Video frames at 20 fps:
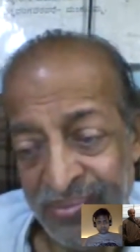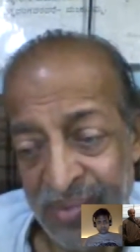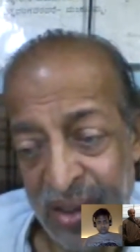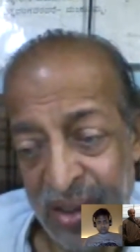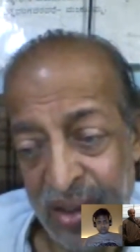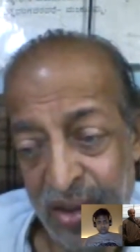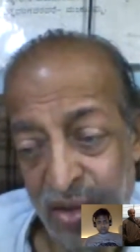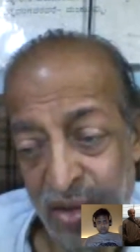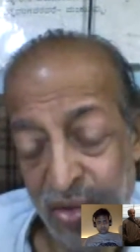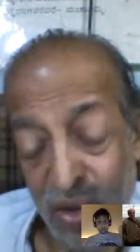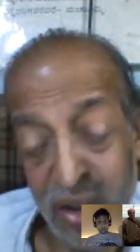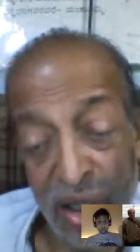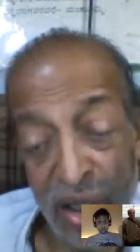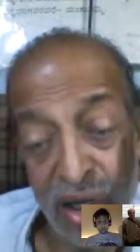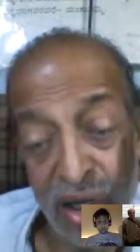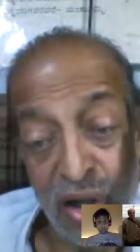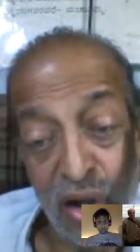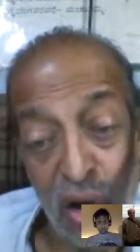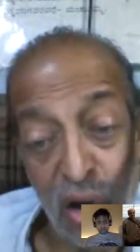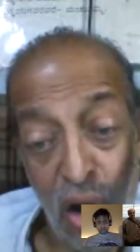So they are
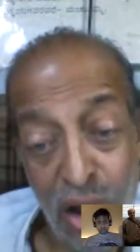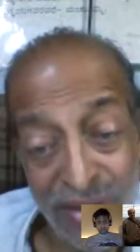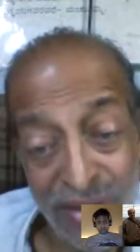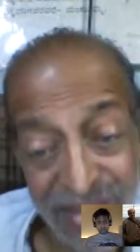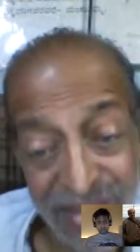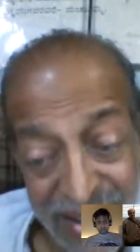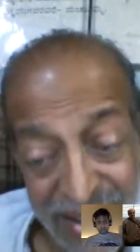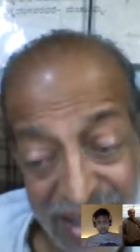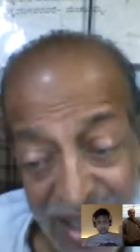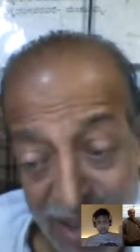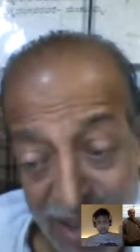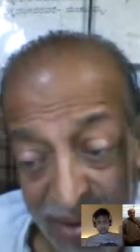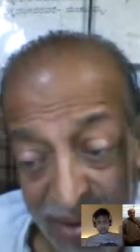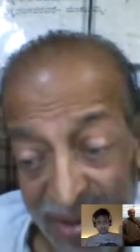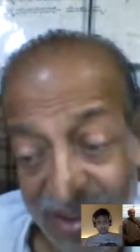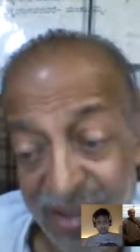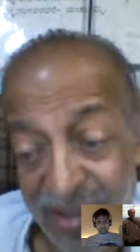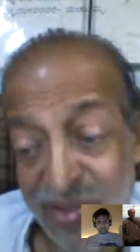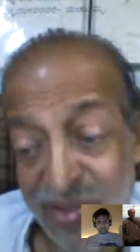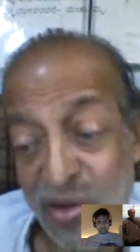grosser than our
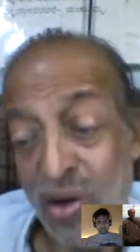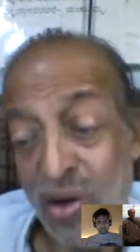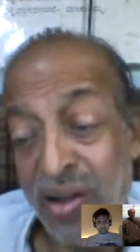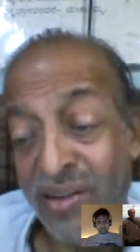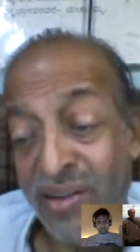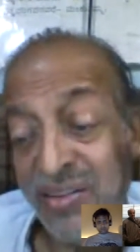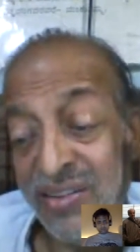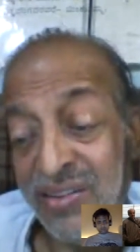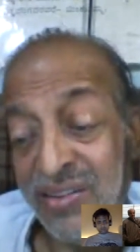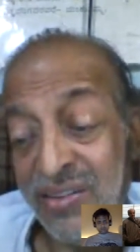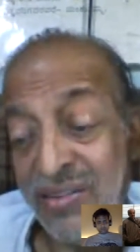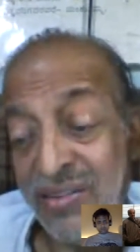sense organs.